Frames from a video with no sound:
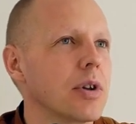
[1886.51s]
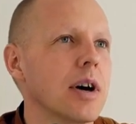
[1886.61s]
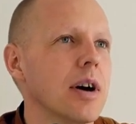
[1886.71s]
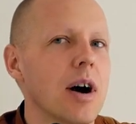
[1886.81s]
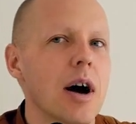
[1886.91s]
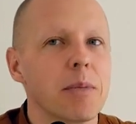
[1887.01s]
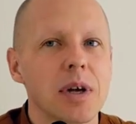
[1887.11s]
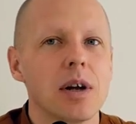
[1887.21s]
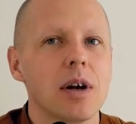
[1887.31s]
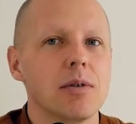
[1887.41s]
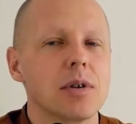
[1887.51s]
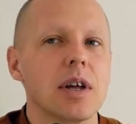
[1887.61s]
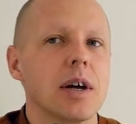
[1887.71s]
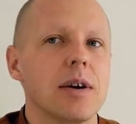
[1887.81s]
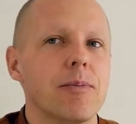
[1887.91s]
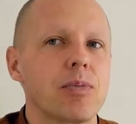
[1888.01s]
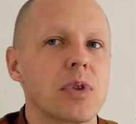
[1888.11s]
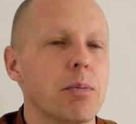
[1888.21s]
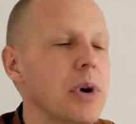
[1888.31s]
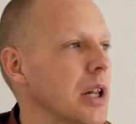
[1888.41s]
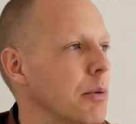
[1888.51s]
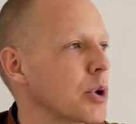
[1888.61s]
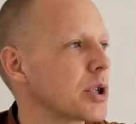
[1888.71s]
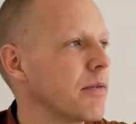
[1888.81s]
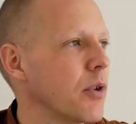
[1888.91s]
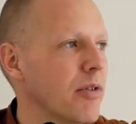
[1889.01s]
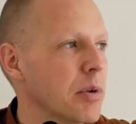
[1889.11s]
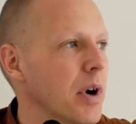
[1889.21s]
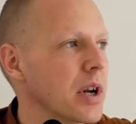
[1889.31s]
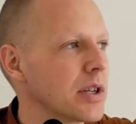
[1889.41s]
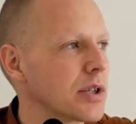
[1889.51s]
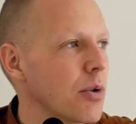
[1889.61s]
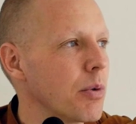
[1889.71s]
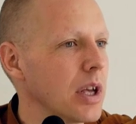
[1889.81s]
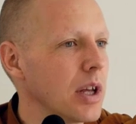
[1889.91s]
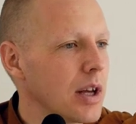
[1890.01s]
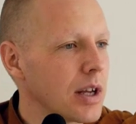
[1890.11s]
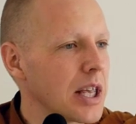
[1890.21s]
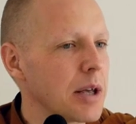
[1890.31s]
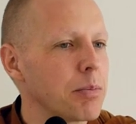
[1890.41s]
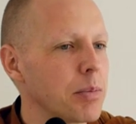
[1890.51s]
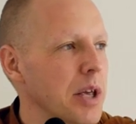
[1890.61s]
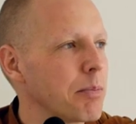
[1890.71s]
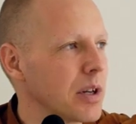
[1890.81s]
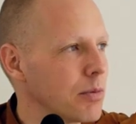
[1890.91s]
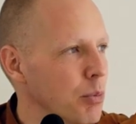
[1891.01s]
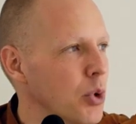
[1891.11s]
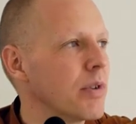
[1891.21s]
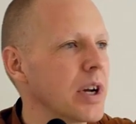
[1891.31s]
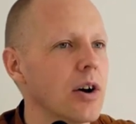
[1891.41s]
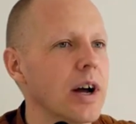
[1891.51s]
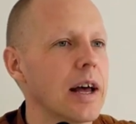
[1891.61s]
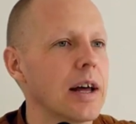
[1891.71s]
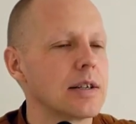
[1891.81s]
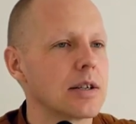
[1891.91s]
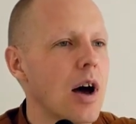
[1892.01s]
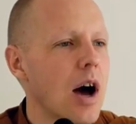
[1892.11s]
The, I mean, the, the building project for everybody, so we keep, keep it moving ahead.